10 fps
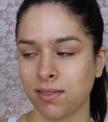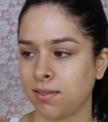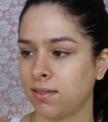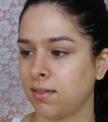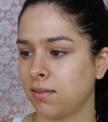This
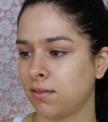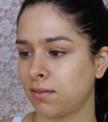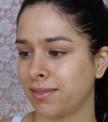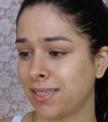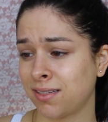says
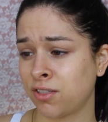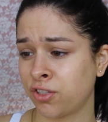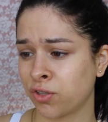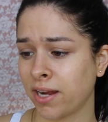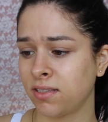
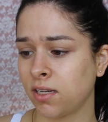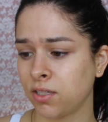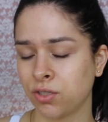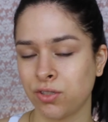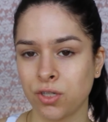it's dry
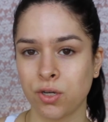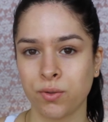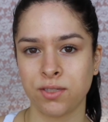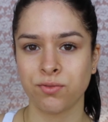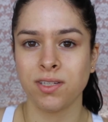touch, so
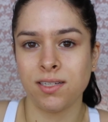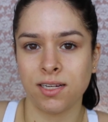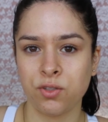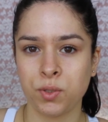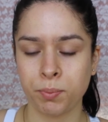it's really
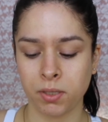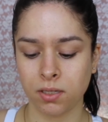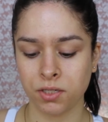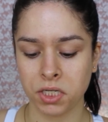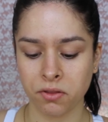nice to put
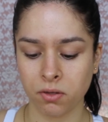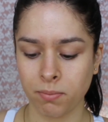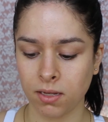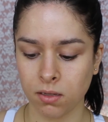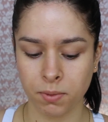underneath your
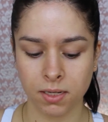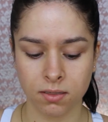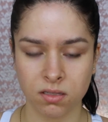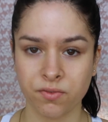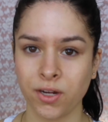makeup
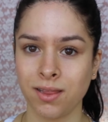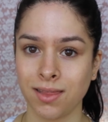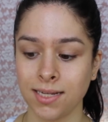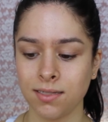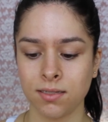because it's very
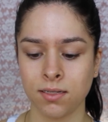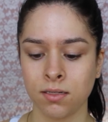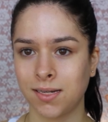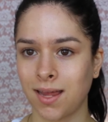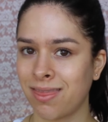light.
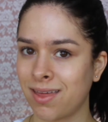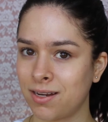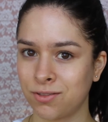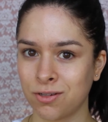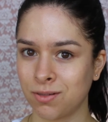And that
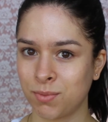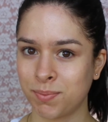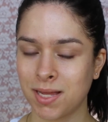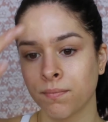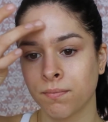is all I'm
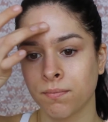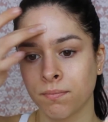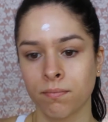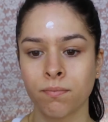applying.